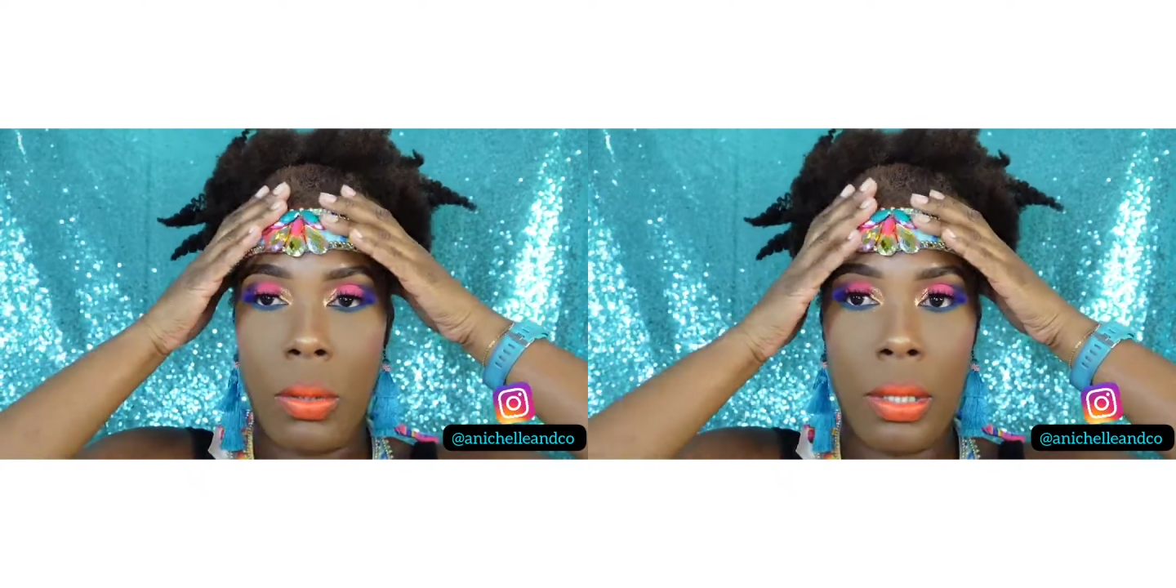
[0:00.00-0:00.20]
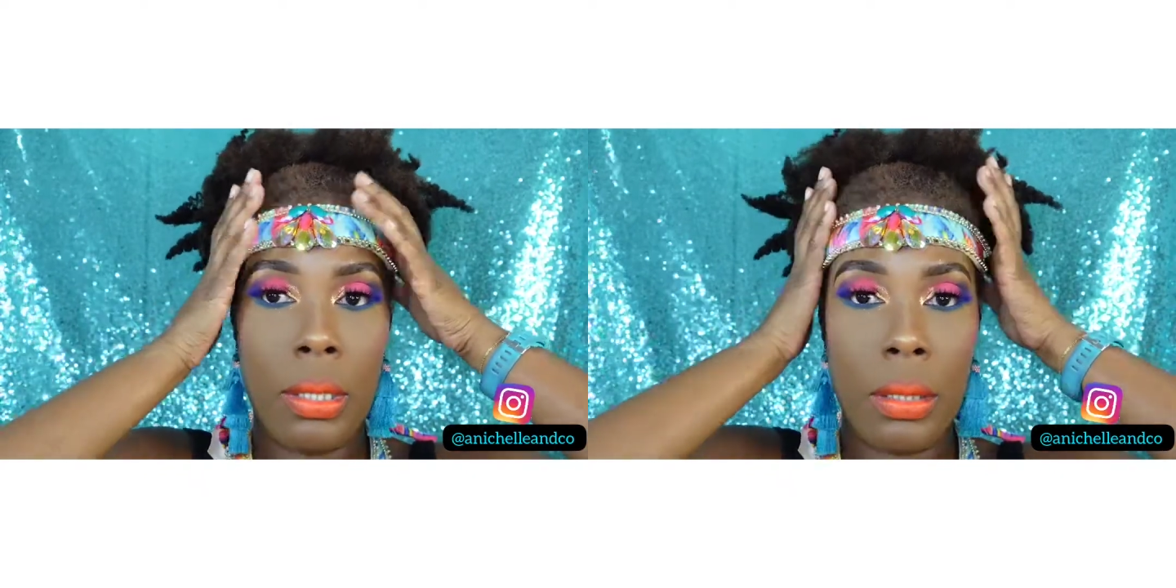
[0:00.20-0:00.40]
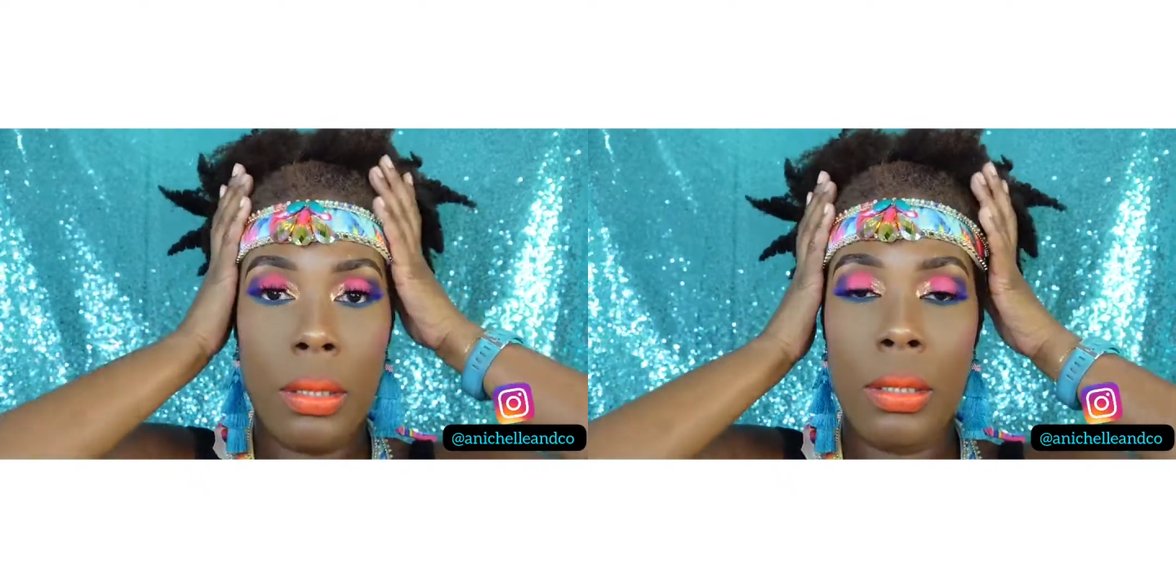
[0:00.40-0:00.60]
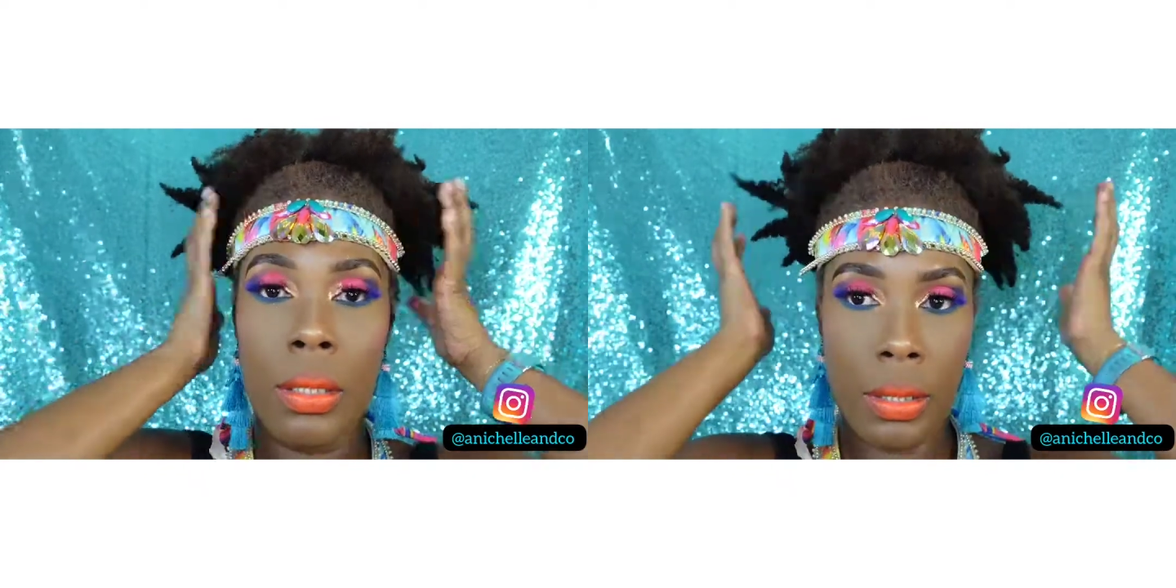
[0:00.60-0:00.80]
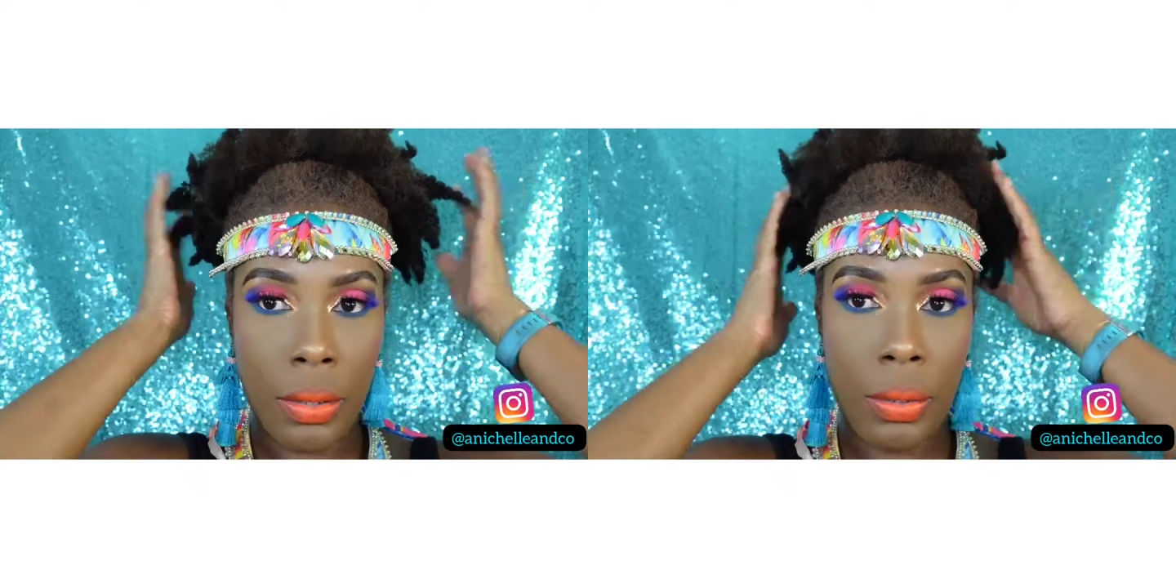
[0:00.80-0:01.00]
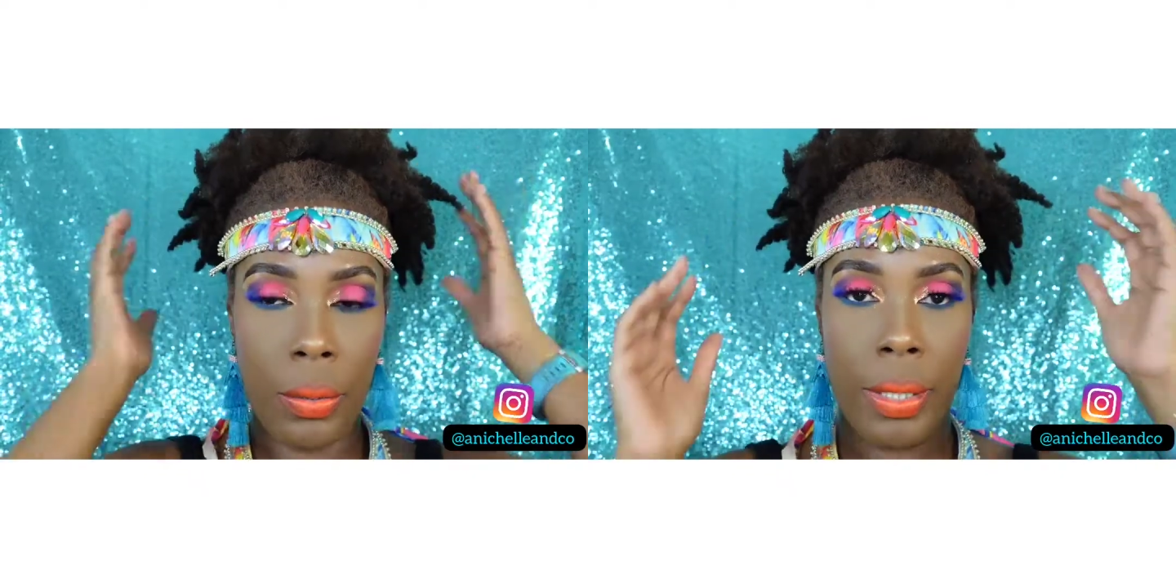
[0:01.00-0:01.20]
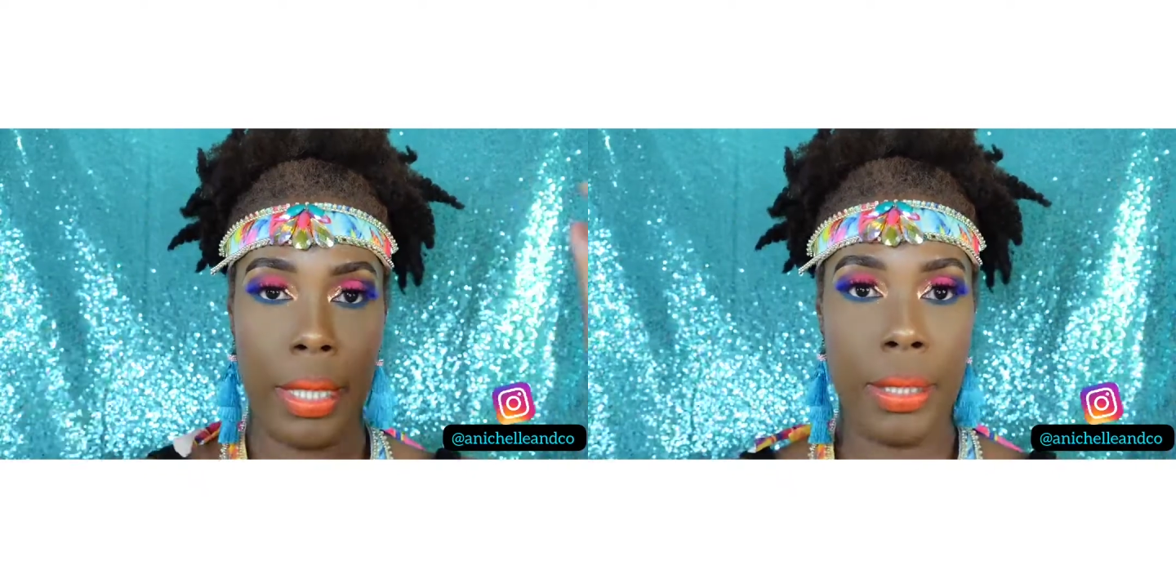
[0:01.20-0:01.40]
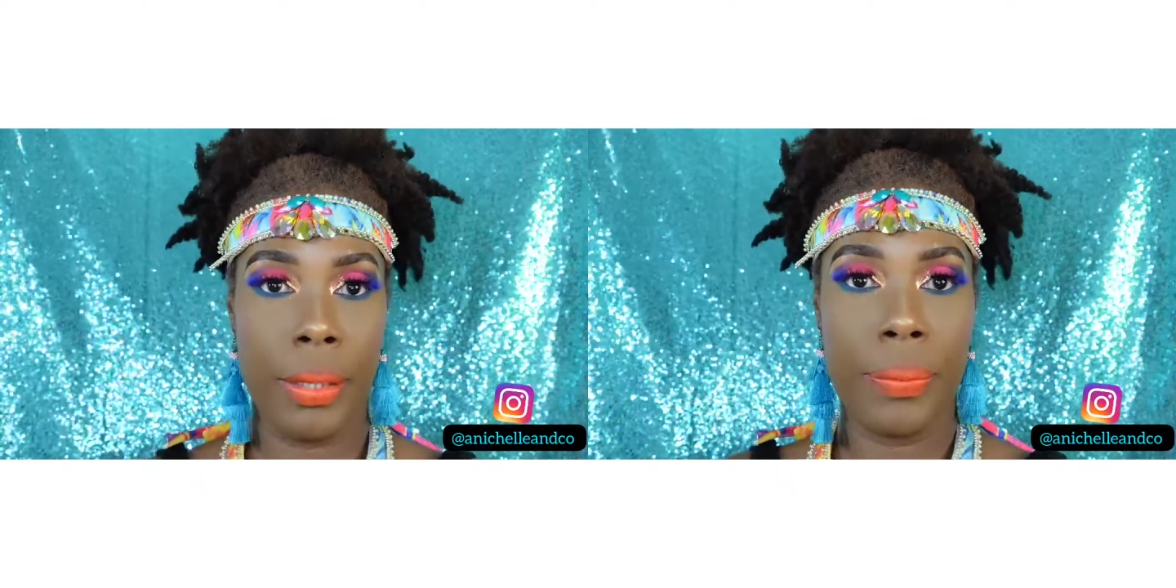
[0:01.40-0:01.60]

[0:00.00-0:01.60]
on, right?